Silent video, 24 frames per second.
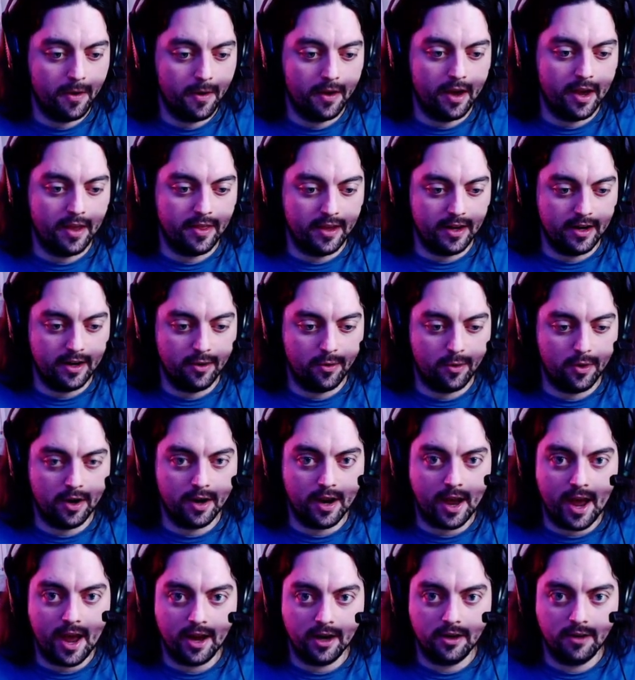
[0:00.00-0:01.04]
and then in order
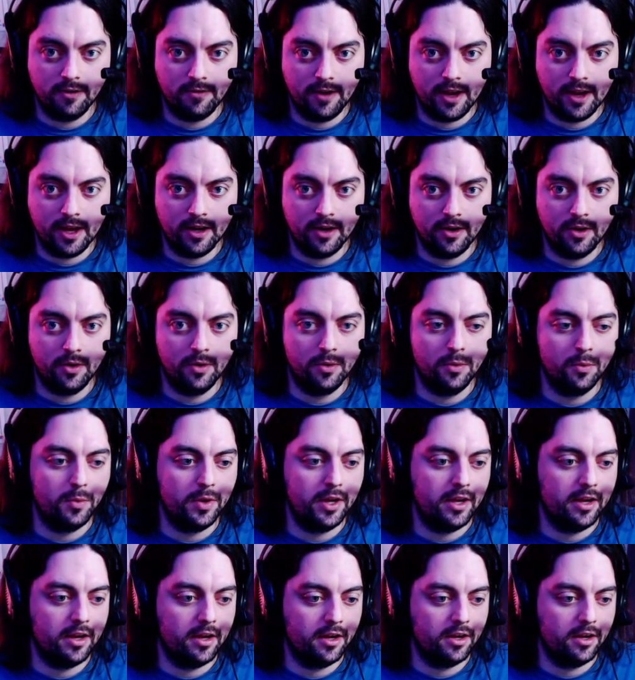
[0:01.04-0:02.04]
to activate it, we